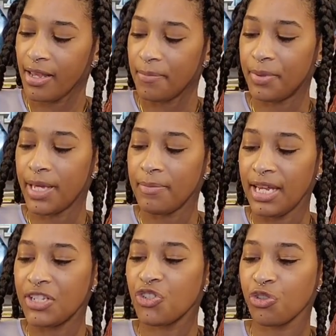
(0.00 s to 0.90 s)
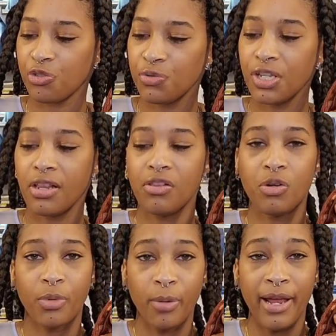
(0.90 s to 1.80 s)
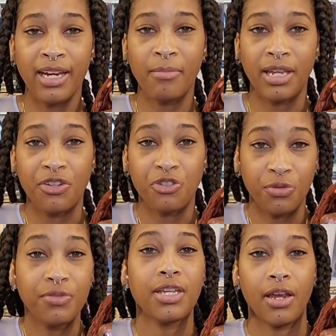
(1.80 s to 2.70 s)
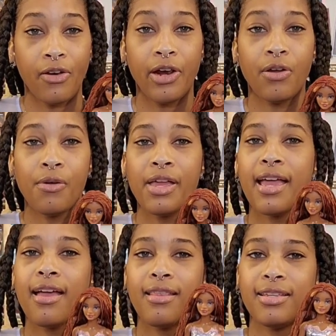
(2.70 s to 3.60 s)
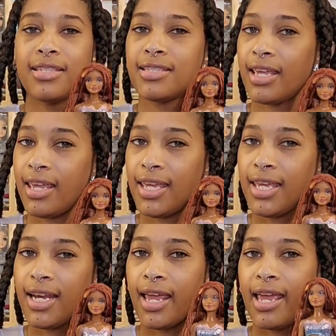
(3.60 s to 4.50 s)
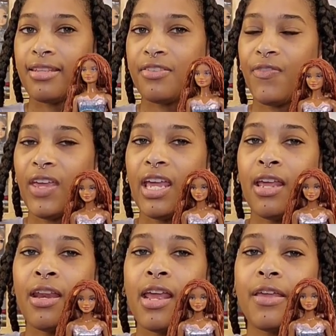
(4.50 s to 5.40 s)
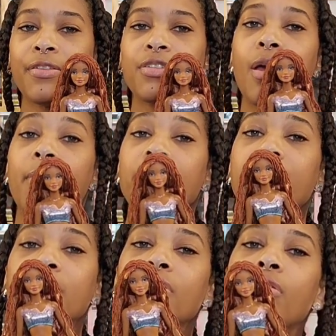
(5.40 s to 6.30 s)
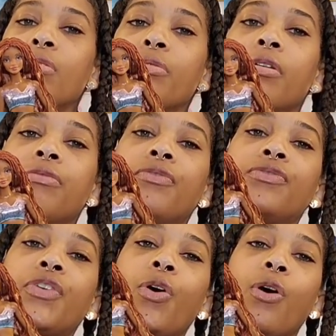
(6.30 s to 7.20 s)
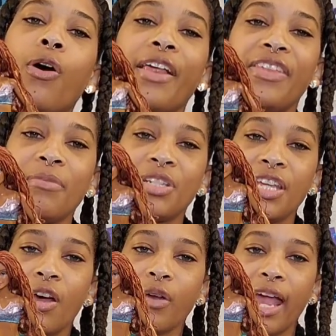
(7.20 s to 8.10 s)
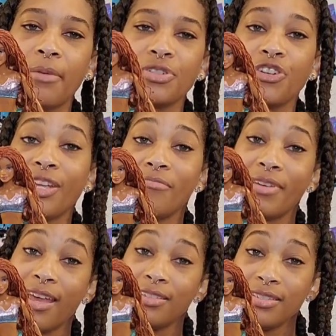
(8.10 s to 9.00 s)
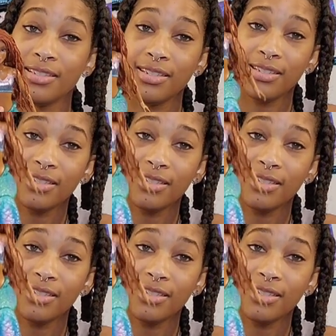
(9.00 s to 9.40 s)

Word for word: But being true to the Little Mermaid and being true to Ariel, this is it. And this fin is beautiful. I think Mattel captured it best.